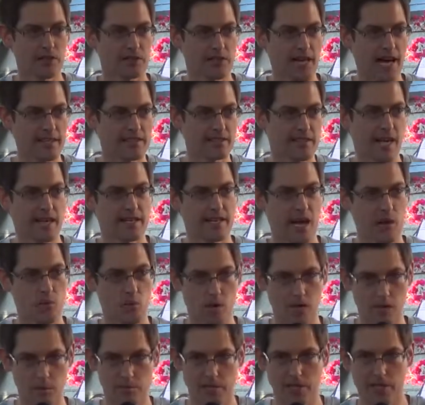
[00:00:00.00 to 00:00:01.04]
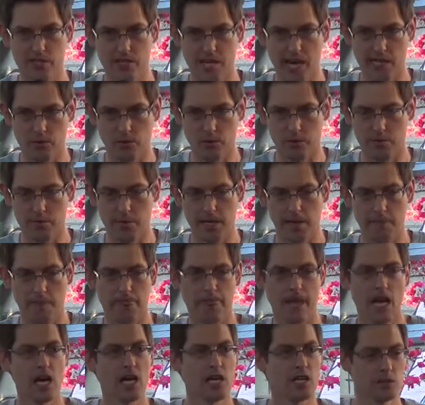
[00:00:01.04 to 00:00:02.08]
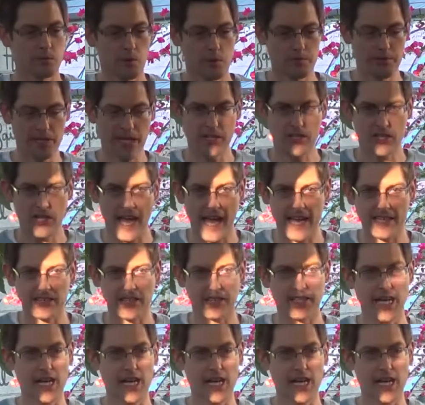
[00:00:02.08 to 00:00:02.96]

This guy sat down, wanted to play chess with me, so we played chess.